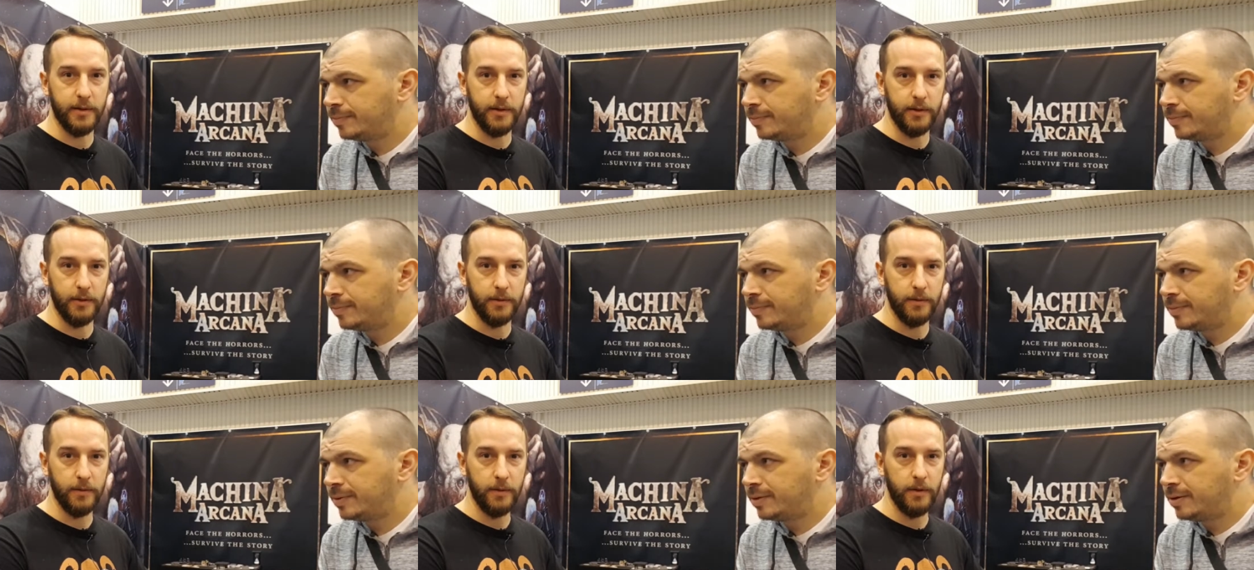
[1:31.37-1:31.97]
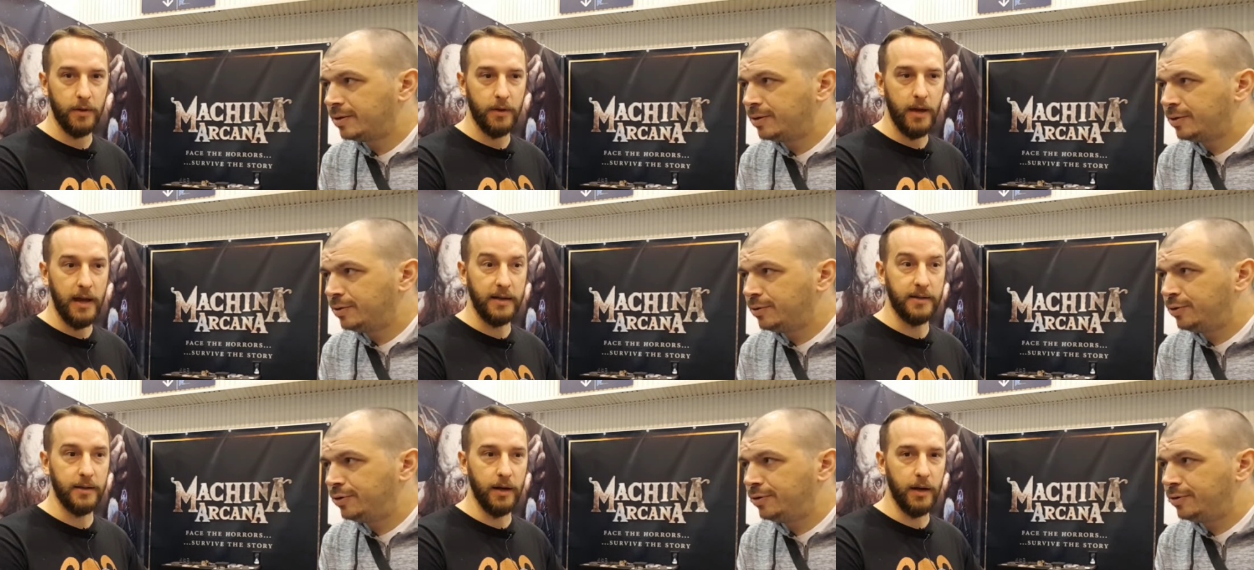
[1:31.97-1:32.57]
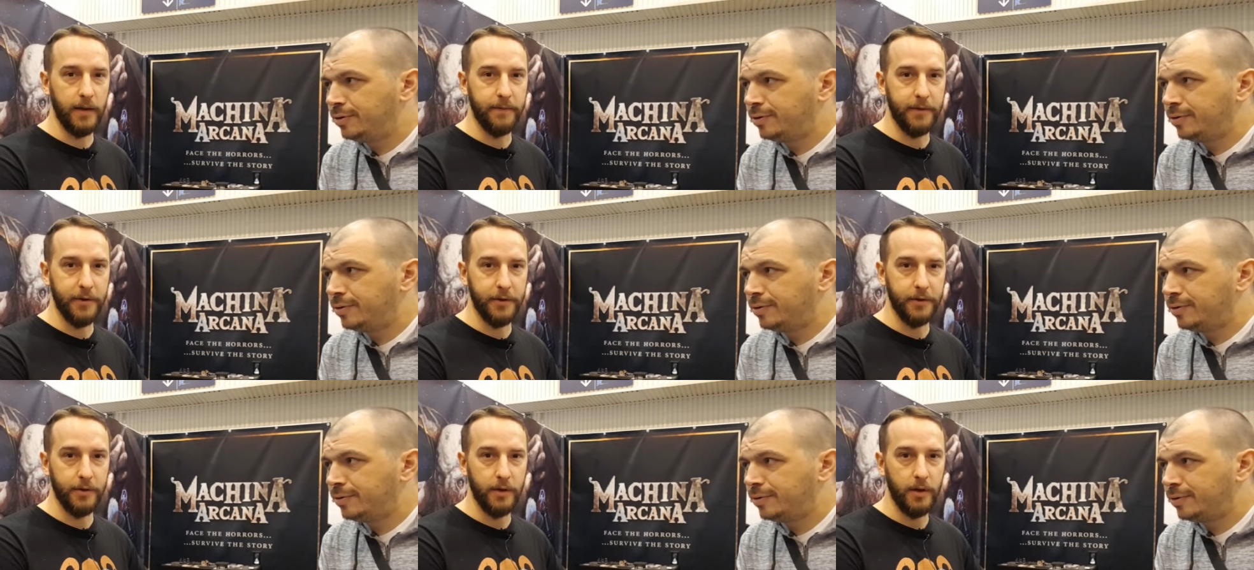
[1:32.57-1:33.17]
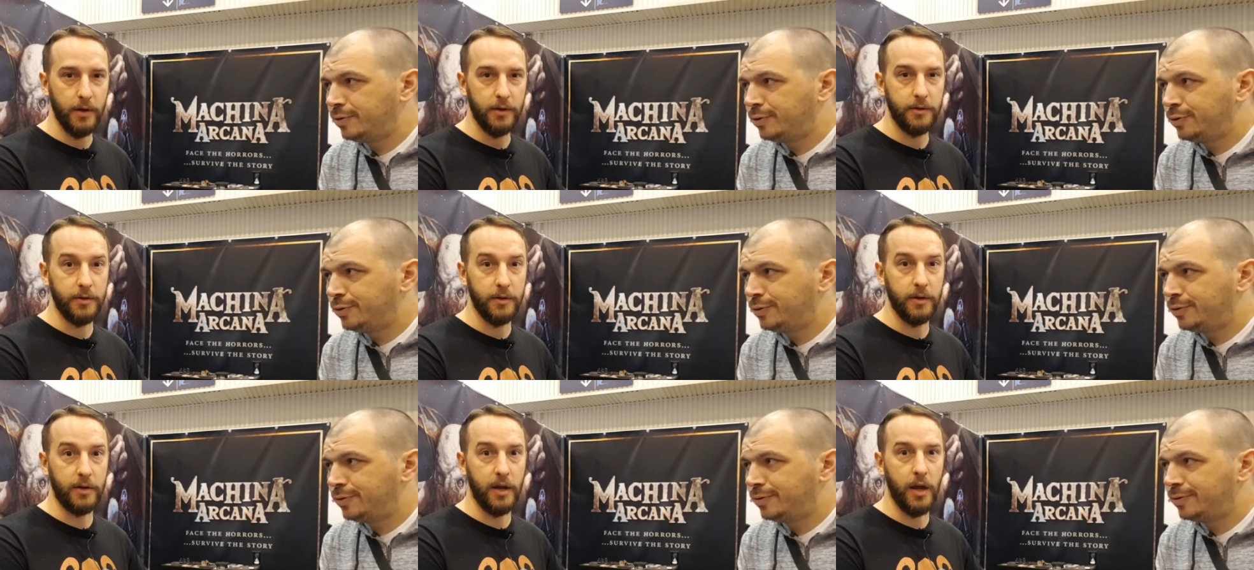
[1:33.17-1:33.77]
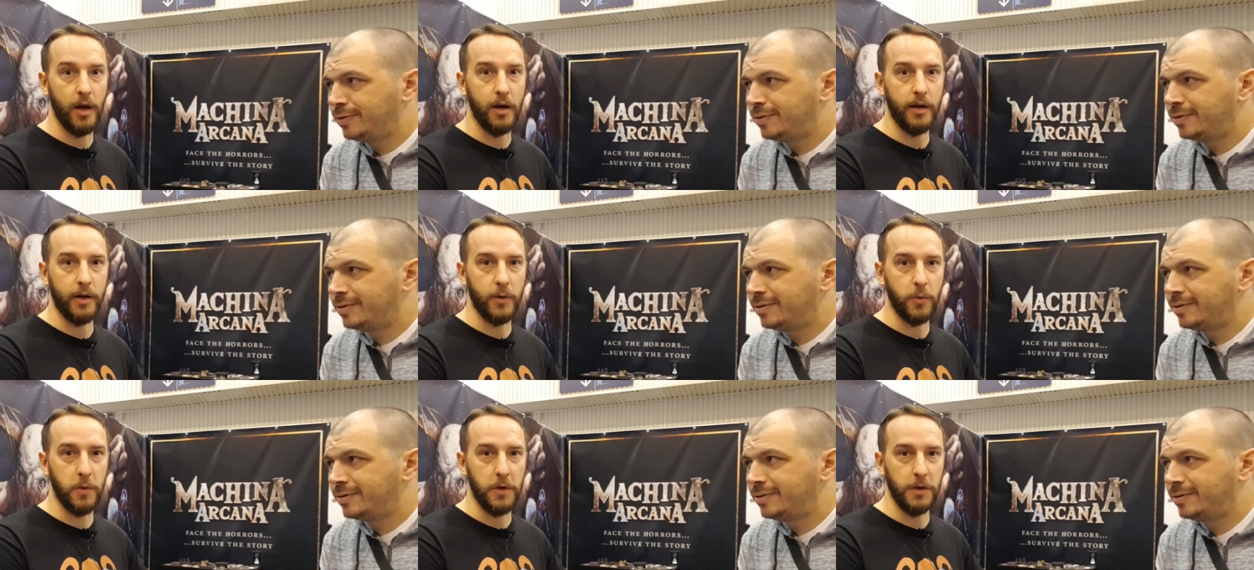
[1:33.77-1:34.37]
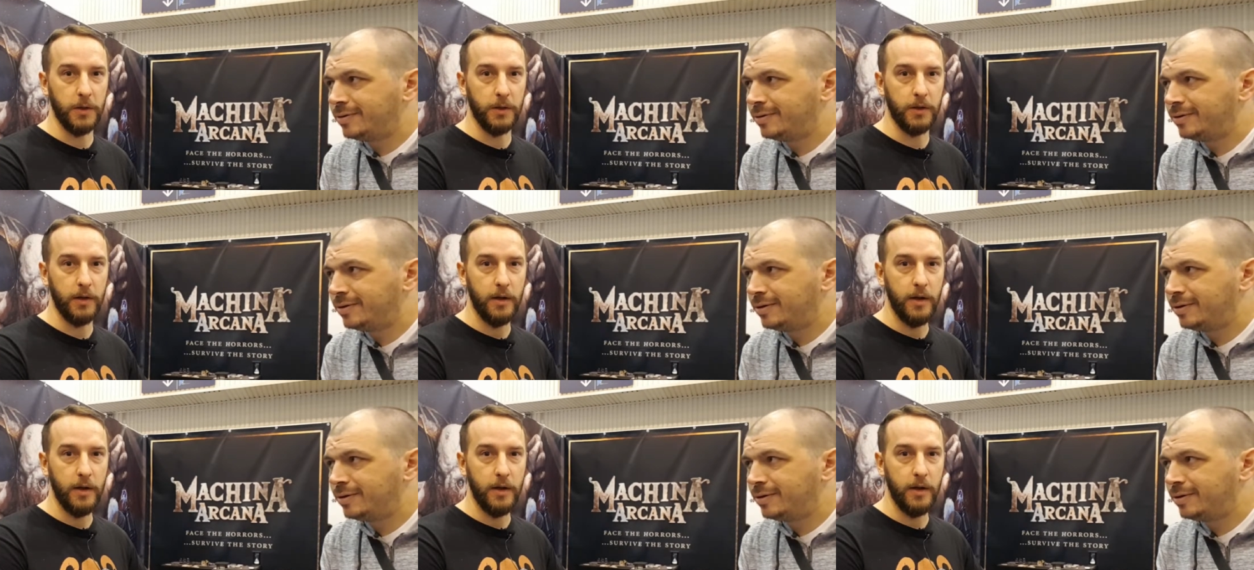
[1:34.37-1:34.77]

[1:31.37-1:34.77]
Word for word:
Speaker 1: on you and Dude. deliver you to a chaotic world.